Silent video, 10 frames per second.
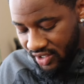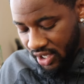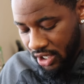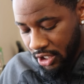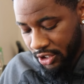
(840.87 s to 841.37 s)
I
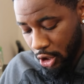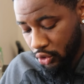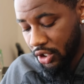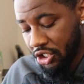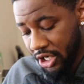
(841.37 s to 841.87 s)
said in the
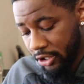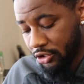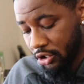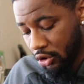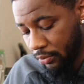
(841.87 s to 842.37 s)
toasted
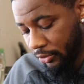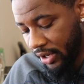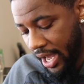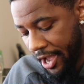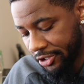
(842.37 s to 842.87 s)
cheddar chalupa
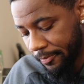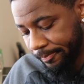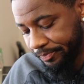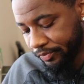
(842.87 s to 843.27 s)
reaction,